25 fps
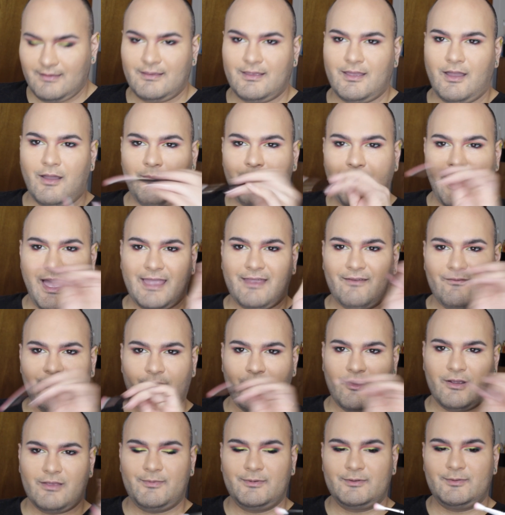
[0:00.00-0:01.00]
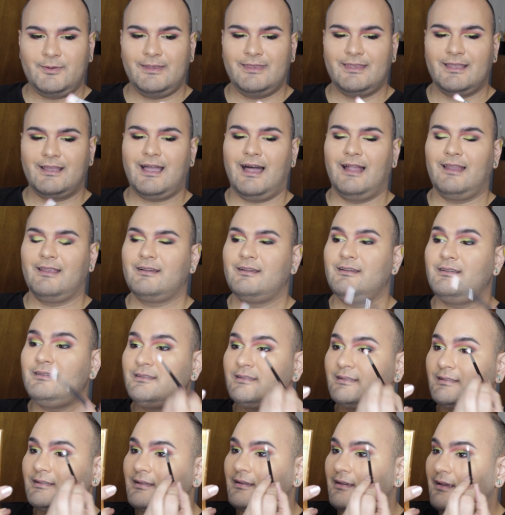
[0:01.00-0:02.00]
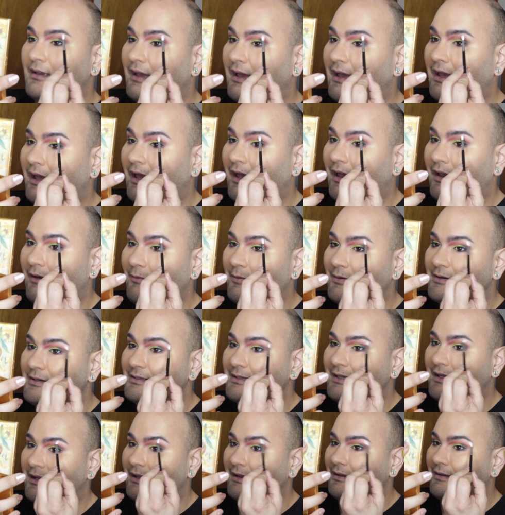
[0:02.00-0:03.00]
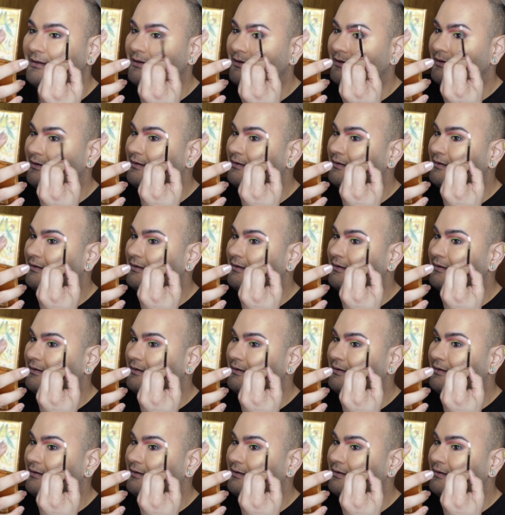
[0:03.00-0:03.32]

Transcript: go back and forth between the colors, and we're just going to